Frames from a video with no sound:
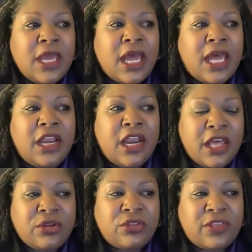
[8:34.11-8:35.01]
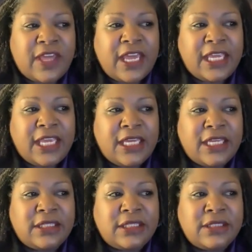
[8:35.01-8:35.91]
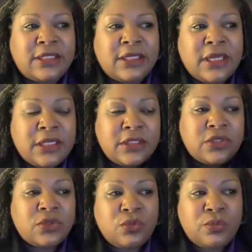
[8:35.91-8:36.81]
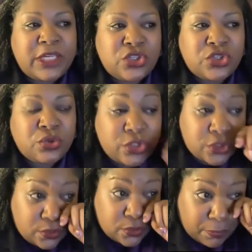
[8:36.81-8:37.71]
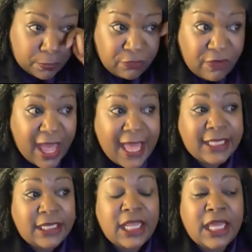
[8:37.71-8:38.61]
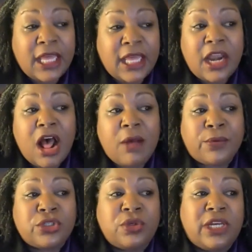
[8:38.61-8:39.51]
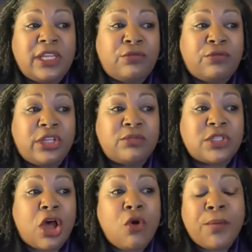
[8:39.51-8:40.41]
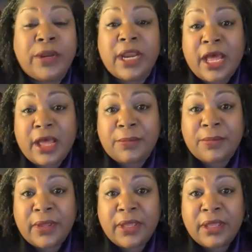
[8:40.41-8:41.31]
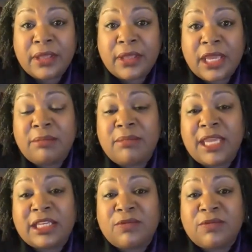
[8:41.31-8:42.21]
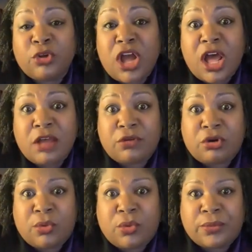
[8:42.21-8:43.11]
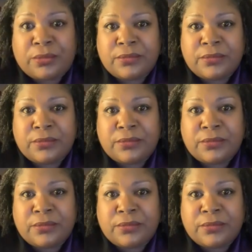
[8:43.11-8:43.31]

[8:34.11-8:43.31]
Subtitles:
Another thing is to be sure to provide an opportunity for them to open up and make them feel comfortable.